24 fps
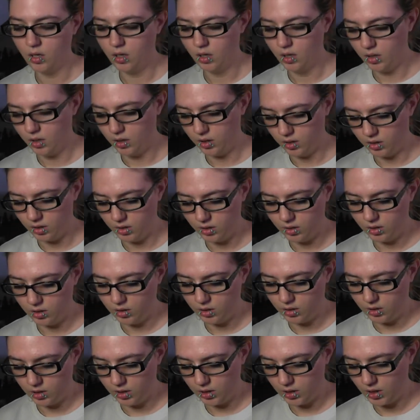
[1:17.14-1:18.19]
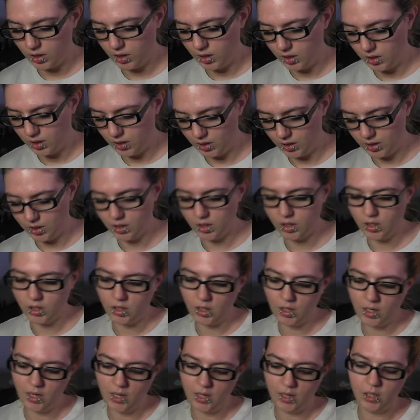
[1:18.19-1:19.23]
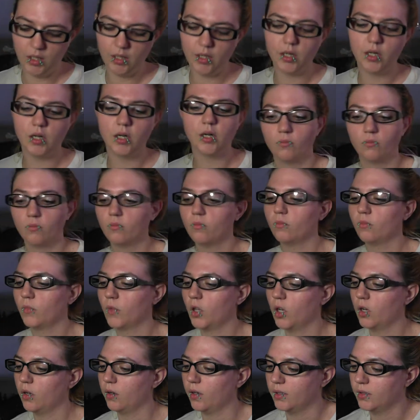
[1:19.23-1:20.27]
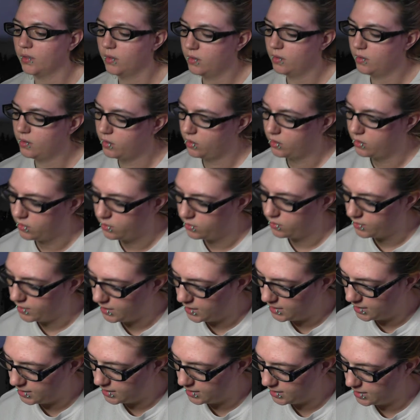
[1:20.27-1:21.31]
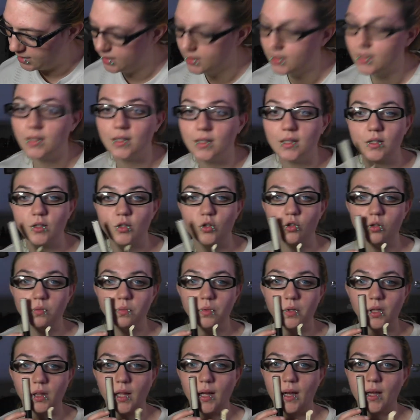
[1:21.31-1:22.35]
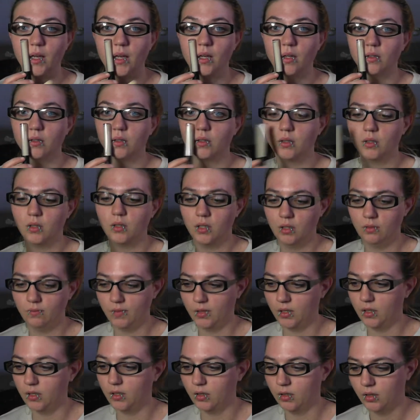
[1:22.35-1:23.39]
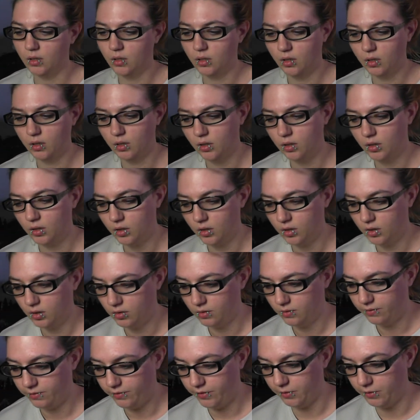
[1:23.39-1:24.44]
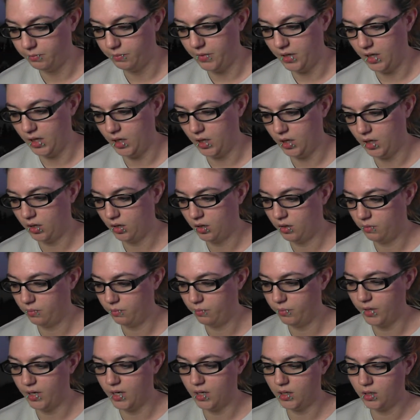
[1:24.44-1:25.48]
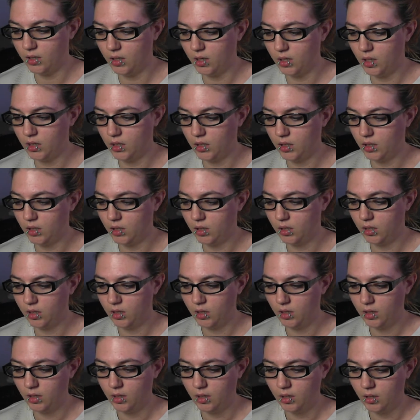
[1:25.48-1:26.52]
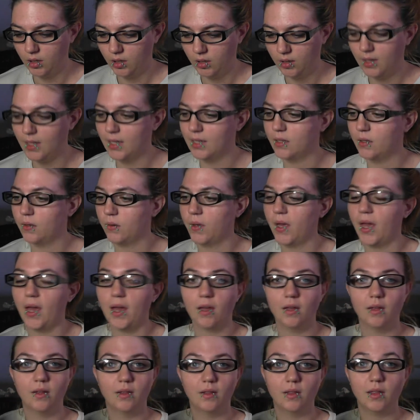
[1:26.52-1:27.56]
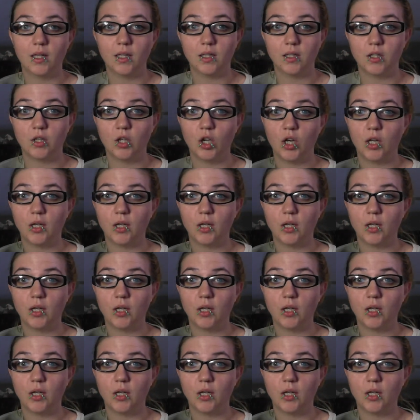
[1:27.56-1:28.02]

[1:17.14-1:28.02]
Let's see, is this a good color? Alright, so this is super light, even for me, but that's okay. That's good.